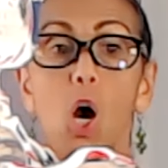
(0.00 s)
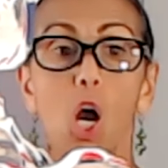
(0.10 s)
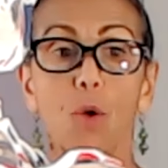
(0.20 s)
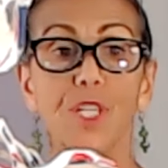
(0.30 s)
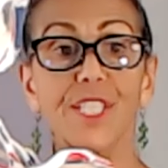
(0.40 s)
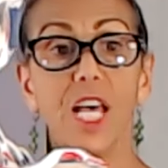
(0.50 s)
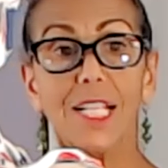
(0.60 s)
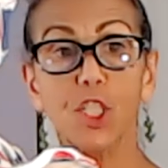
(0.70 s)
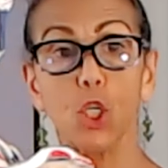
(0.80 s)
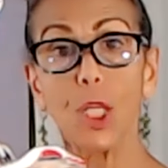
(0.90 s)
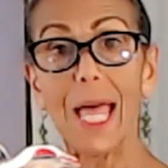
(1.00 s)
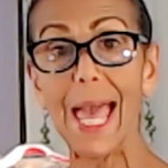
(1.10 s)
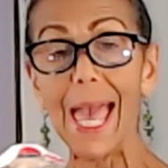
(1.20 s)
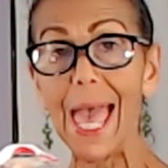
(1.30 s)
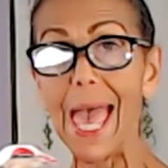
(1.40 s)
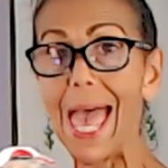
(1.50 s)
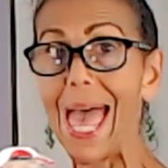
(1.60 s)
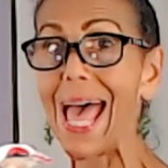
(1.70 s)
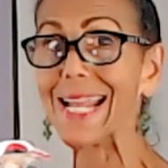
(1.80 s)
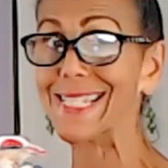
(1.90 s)
horizontal
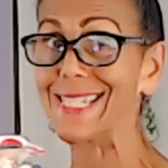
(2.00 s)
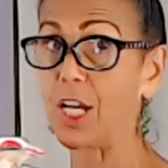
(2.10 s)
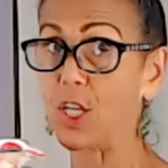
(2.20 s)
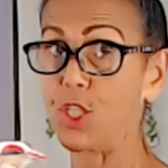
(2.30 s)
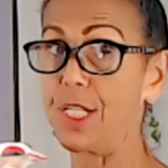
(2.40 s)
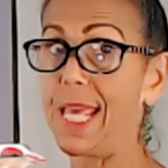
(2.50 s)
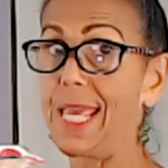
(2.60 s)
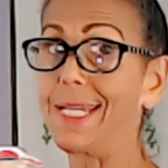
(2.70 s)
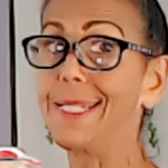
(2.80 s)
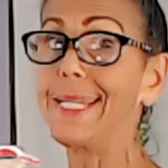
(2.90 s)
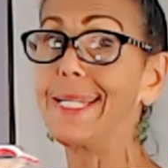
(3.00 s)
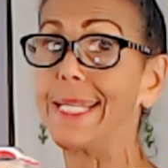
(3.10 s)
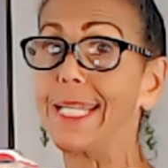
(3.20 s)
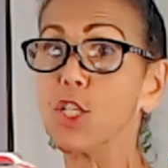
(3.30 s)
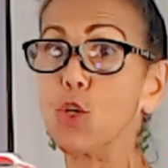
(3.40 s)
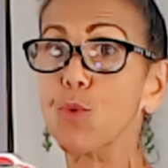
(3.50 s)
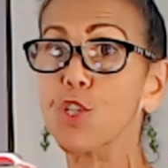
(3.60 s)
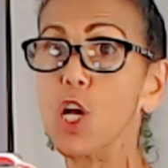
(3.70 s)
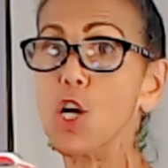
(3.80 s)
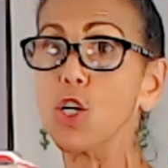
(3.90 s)
adduction, ADD, to
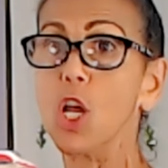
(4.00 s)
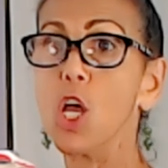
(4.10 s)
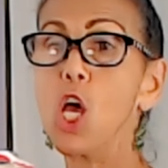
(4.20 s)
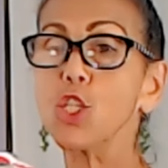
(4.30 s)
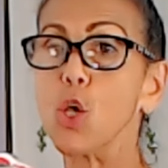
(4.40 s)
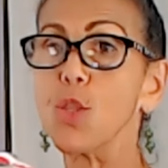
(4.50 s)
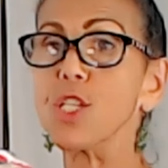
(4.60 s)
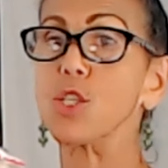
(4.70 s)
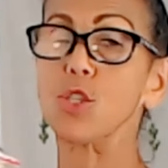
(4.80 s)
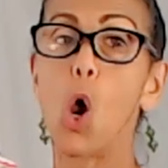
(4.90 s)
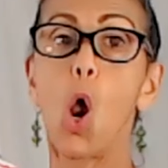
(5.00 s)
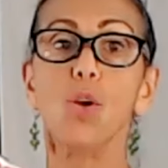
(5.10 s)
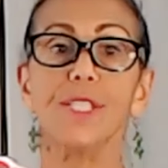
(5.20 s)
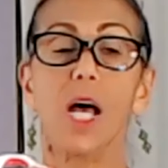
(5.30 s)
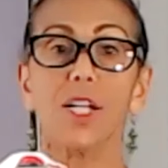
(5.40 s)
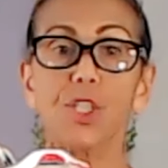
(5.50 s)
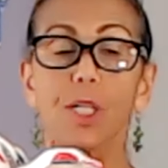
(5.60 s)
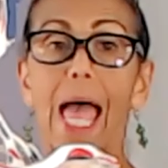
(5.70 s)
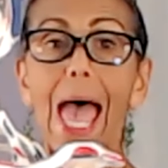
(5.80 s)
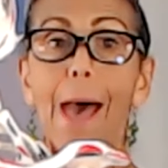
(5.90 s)
return. So this is
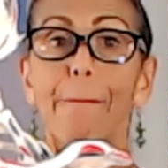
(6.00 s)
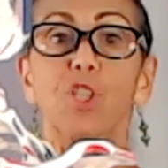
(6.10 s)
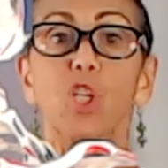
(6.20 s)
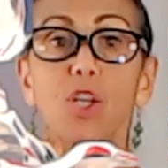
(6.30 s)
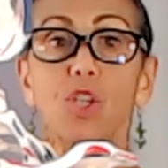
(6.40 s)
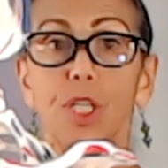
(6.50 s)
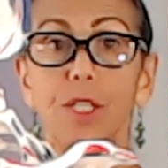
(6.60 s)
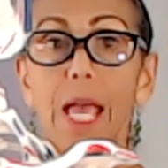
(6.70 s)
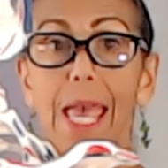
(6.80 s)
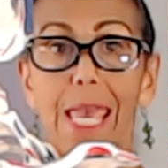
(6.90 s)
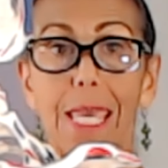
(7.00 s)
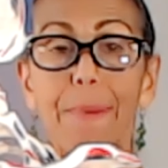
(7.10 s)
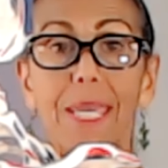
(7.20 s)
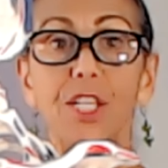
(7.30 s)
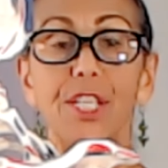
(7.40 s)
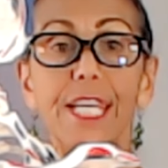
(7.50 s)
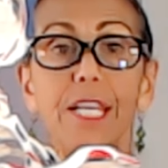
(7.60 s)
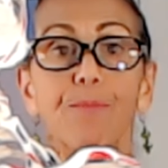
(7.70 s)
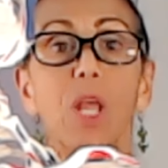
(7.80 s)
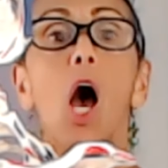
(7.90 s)
horizontal abduction,
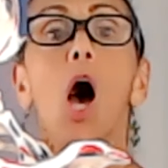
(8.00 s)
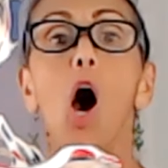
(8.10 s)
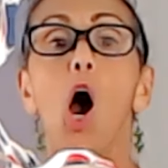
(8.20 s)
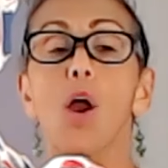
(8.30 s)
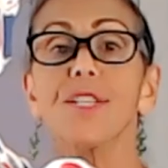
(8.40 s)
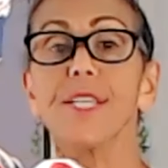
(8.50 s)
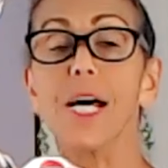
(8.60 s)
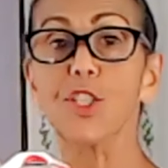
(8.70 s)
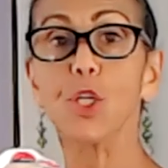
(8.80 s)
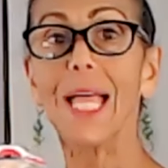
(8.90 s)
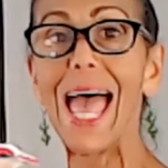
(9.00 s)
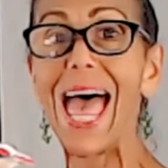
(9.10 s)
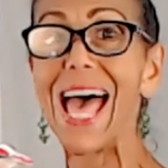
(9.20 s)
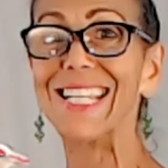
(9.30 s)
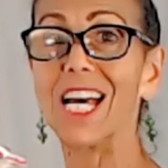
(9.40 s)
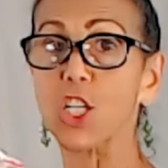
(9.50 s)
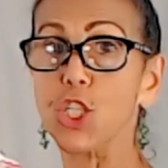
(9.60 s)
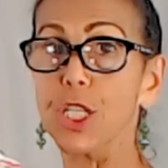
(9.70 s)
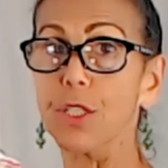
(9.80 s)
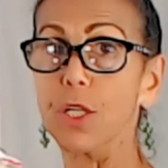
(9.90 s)
ABD, horizontal
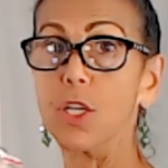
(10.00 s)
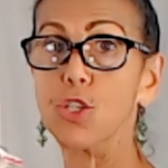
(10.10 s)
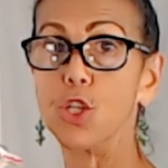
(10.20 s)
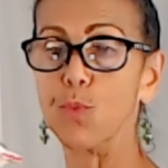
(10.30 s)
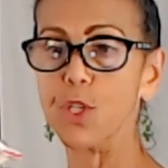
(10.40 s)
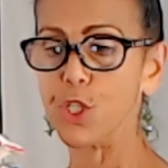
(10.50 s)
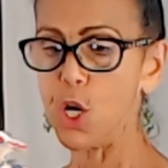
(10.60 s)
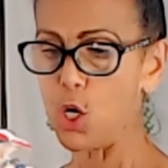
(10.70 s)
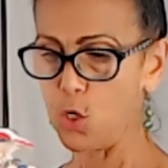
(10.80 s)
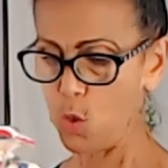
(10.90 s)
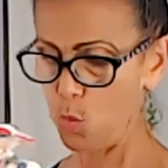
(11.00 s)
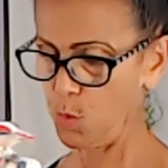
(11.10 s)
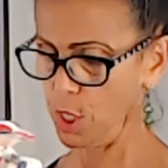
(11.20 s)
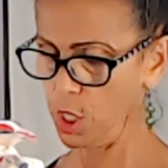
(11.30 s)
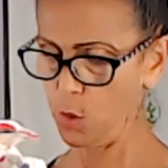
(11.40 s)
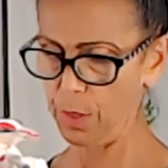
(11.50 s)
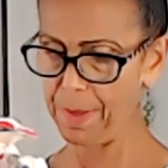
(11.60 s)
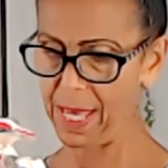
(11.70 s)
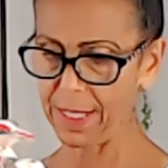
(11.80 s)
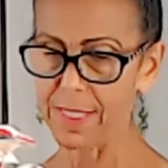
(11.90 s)
adduction, to return. We lower
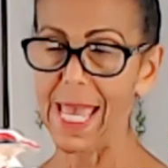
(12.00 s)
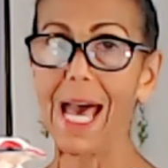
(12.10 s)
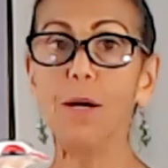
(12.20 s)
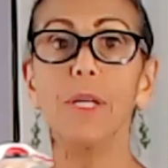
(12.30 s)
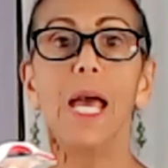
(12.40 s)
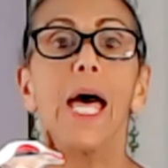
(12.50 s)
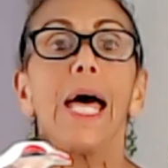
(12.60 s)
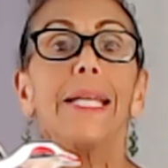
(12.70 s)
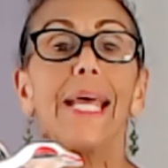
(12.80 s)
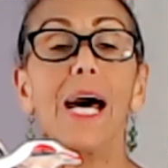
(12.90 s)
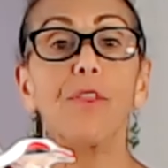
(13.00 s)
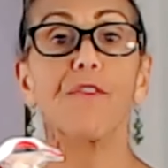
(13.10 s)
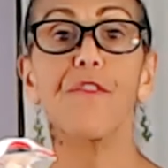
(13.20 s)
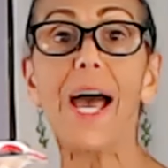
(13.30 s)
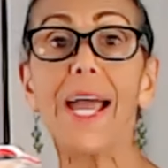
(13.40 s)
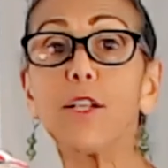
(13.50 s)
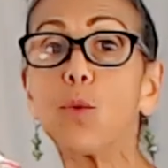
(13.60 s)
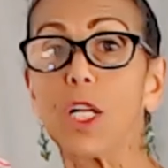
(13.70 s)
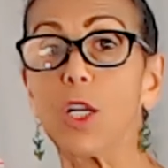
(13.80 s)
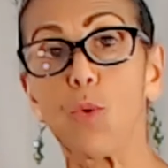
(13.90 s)
it back down. Now, the
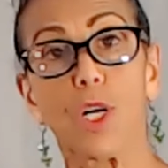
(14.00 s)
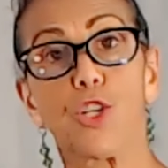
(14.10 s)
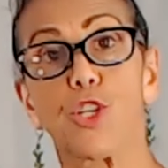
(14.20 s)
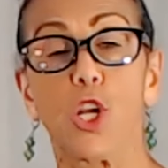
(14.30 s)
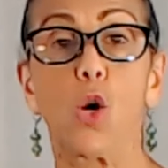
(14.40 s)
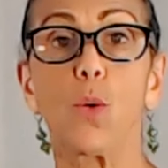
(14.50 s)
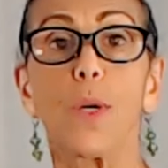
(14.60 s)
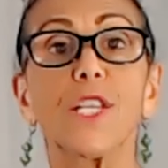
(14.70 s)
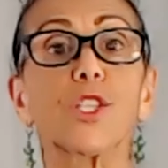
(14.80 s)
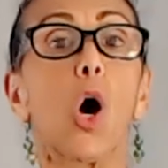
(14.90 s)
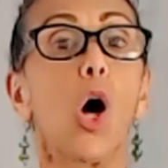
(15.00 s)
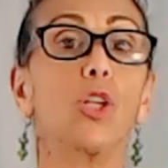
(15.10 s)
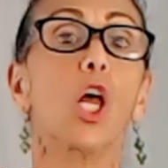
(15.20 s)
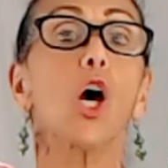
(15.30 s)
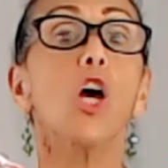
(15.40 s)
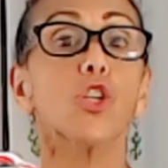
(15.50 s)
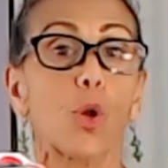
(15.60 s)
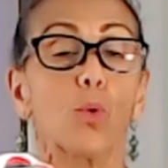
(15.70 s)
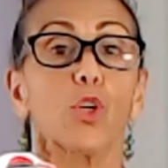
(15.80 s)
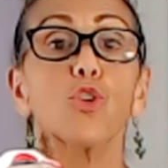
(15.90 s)
final one I want to show you is called
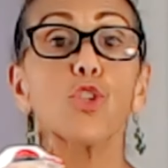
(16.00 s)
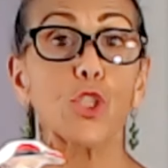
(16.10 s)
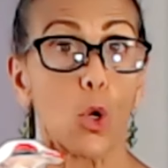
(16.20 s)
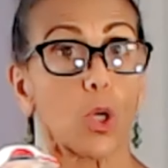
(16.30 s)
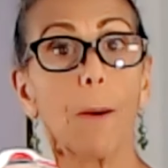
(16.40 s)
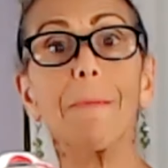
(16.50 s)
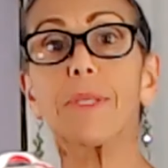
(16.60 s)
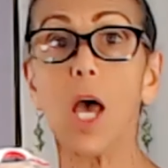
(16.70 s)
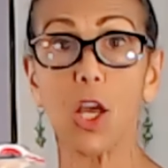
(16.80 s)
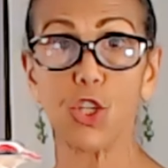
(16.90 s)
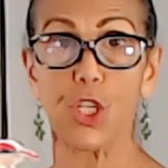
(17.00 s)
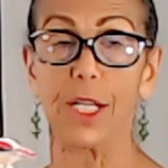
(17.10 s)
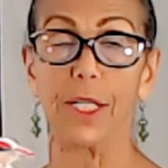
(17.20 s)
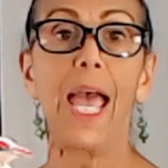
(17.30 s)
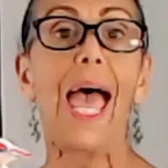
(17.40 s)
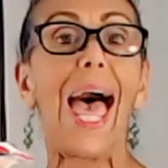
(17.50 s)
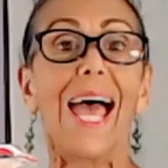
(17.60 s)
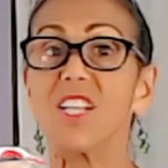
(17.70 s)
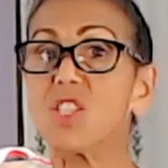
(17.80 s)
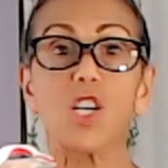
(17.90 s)
shoulder circumduction,
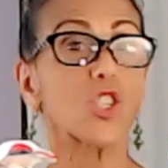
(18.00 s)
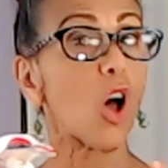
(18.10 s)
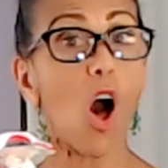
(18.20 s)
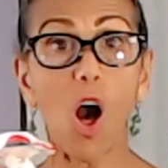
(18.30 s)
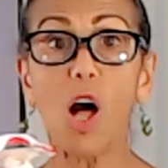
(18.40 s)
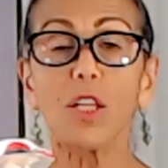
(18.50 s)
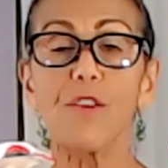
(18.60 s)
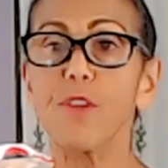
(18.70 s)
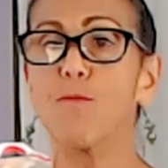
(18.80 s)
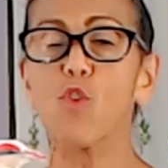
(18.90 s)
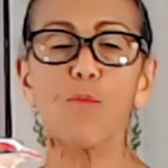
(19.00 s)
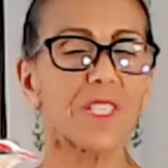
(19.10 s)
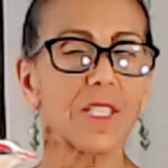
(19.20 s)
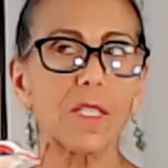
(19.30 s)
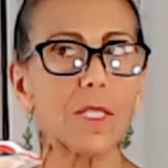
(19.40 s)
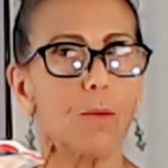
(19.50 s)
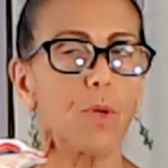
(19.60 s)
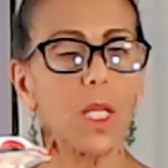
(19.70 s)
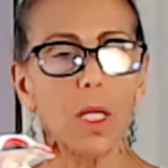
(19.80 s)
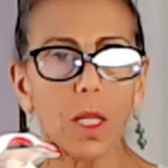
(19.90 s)
and it does all of the movements. Let's see
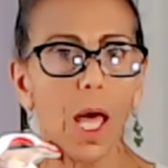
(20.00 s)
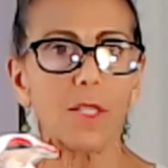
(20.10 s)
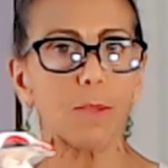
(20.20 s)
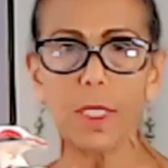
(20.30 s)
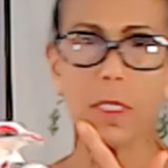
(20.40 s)
what he allows